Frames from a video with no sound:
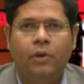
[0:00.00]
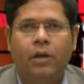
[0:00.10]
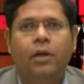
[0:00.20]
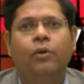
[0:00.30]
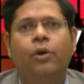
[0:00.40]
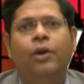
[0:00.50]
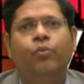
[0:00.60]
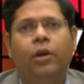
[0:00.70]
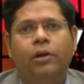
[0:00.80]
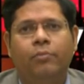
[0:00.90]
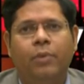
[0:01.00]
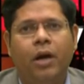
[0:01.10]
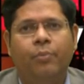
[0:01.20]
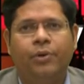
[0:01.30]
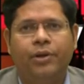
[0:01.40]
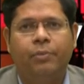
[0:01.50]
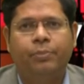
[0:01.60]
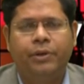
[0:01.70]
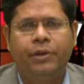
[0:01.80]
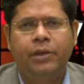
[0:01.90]
Hello and welcome. I am Pranav
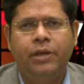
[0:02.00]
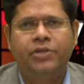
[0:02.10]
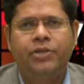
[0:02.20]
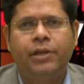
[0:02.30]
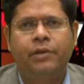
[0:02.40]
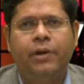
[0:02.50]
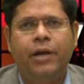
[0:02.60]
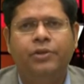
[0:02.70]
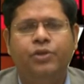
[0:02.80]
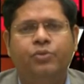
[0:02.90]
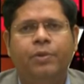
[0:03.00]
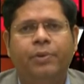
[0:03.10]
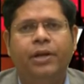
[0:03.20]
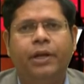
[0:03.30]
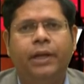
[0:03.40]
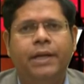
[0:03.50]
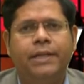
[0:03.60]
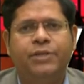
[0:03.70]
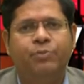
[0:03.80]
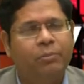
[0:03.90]
Prakhar. Let's take a look at newspaper
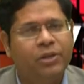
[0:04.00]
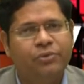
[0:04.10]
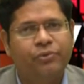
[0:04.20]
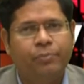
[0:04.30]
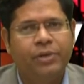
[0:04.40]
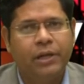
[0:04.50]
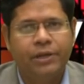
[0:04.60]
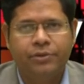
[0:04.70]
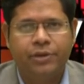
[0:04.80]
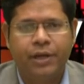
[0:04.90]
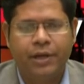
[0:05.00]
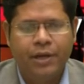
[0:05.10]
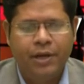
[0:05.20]
headlines published from Delhi today.